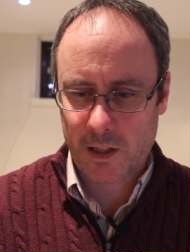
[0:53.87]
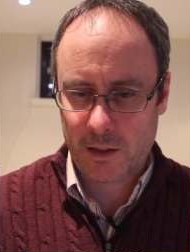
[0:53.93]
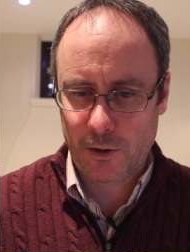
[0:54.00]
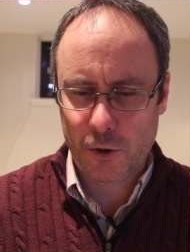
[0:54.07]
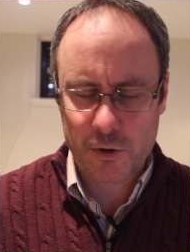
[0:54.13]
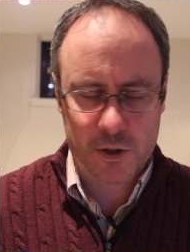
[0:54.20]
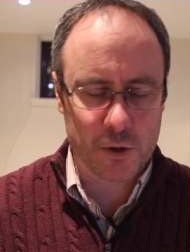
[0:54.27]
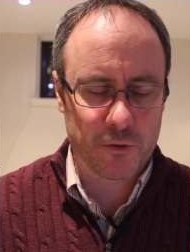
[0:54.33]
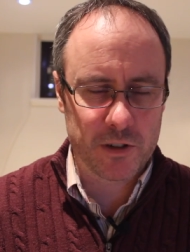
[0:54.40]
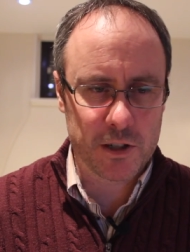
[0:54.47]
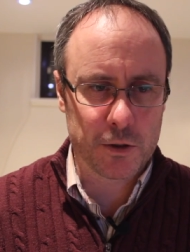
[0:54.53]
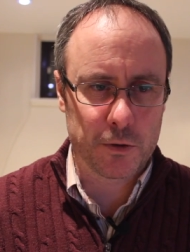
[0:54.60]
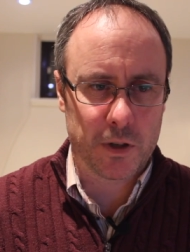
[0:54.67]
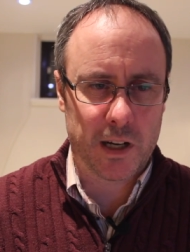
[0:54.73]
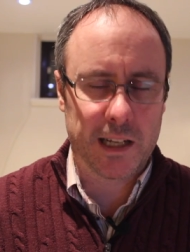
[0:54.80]
long story
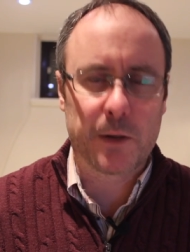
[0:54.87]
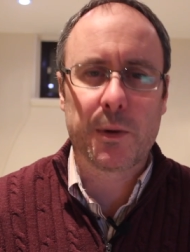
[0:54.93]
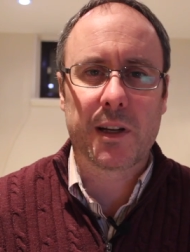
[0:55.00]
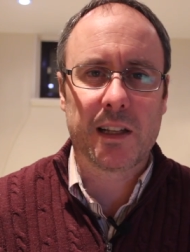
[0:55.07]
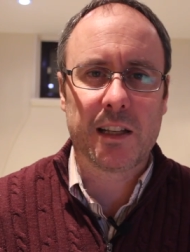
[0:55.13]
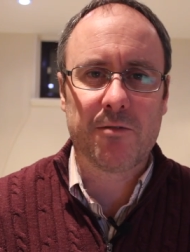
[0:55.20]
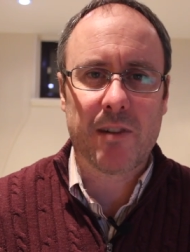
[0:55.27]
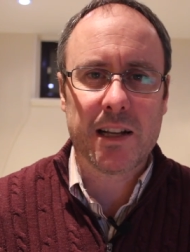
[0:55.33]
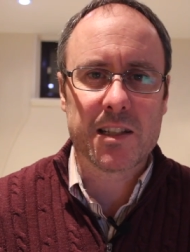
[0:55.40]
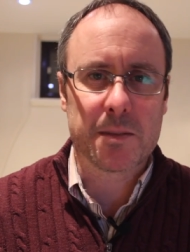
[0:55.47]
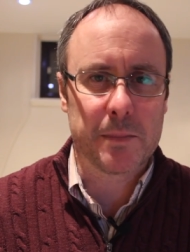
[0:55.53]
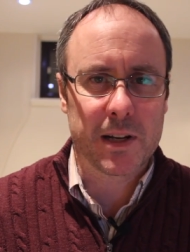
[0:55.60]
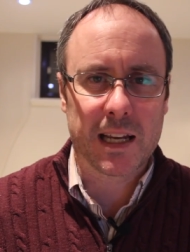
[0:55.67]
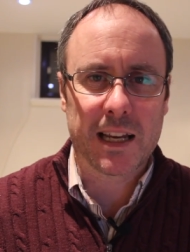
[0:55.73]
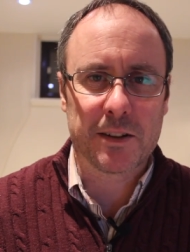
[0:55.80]
short, I quickly ran to
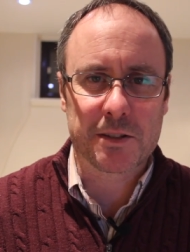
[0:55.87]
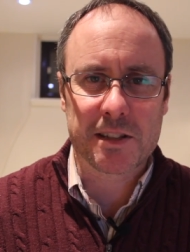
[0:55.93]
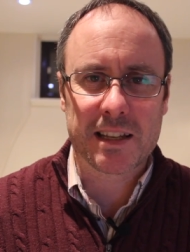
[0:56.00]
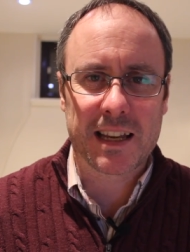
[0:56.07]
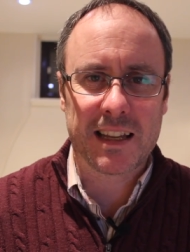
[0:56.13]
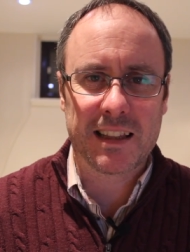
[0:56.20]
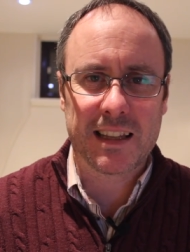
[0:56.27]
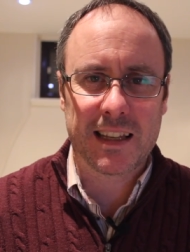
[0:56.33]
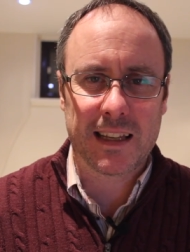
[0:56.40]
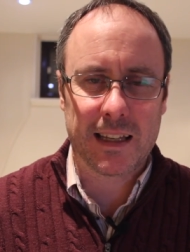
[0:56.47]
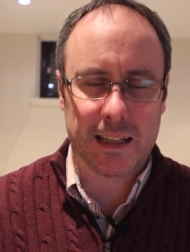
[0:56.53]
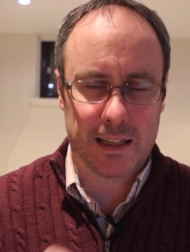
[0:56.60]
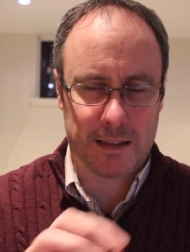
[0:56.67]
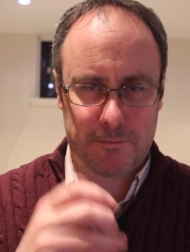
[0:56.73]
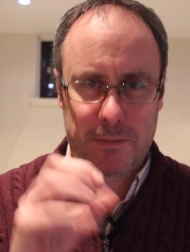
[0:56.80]
my house to get
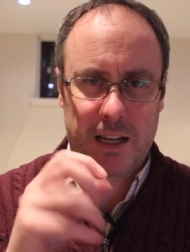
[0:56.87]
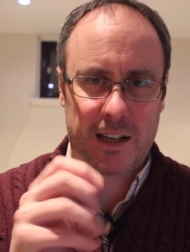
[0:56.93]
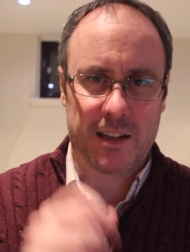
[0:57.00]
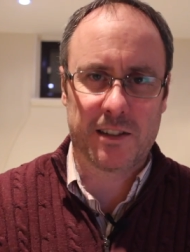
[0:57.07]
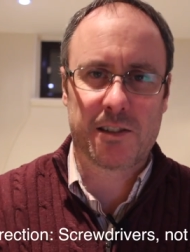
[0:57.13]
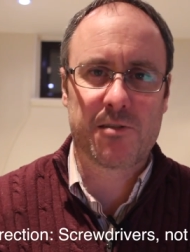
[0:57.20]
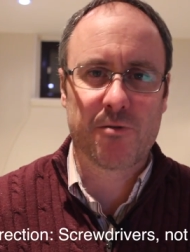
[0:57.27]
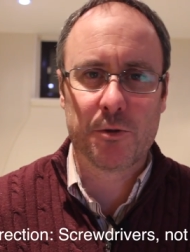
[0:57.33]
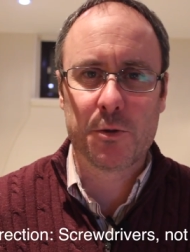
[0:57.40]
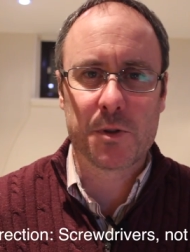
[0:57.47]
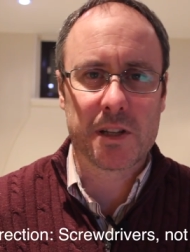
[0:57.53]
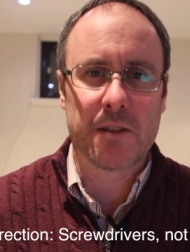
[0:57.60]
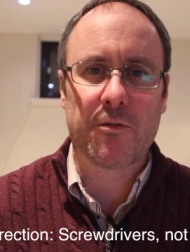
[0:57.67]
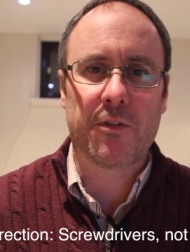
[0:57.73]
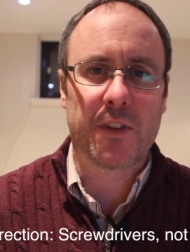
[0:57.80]
the uh,
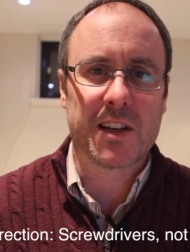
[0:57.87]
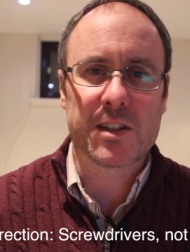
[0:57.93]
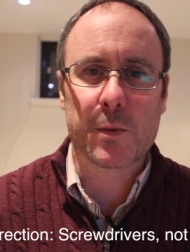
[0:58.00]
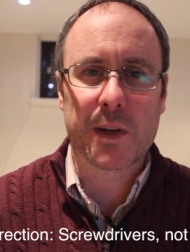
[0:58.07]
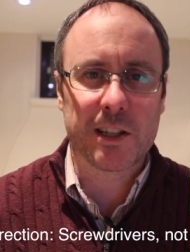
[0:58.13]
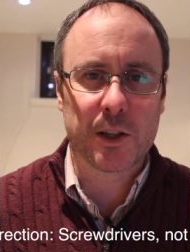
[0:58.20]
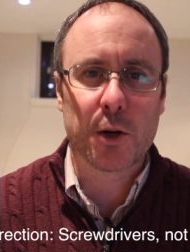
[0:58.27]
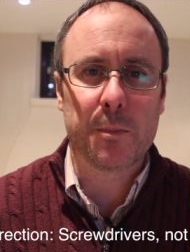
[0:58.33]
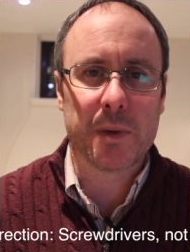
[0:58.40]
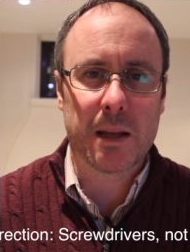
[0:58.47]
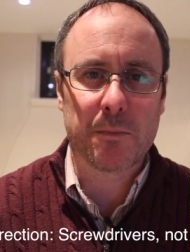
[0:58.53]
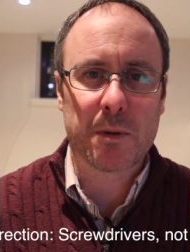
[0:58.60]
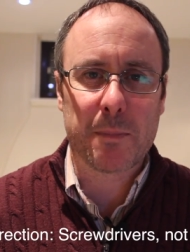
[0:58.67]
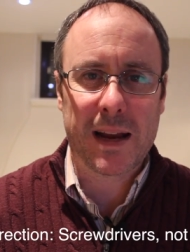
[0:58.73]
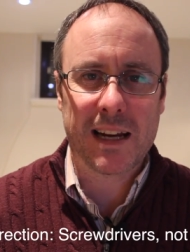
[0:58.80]
screws and everything so we could open
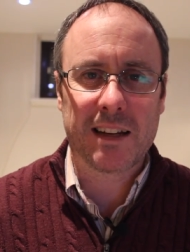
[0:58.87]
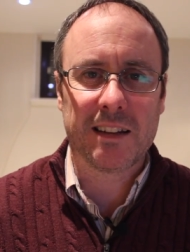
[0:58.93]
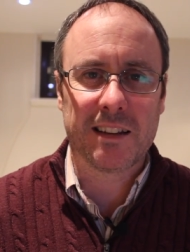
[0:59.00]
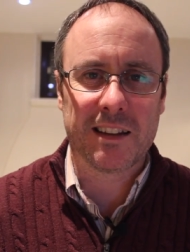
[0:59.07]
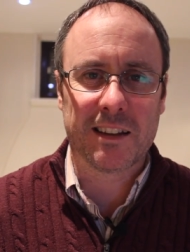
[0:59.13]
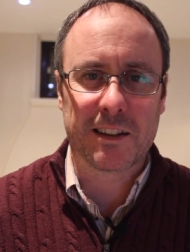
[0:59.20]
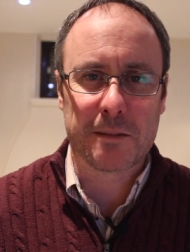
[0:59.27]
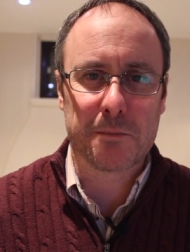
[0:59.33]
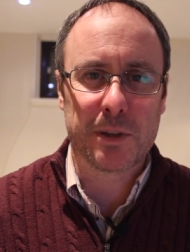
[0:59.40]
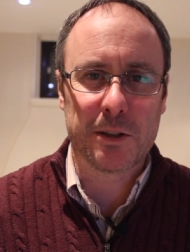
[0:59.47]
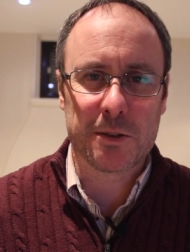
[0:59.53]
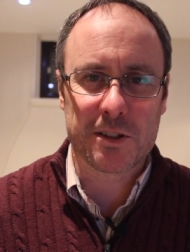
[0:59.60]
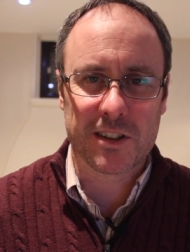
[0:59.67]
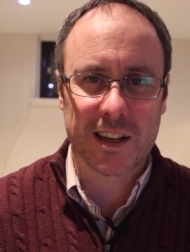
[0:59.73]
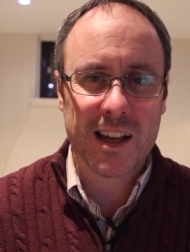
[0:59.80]
up the back of the
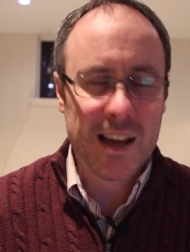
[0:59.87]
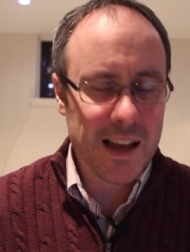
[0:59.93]
computer,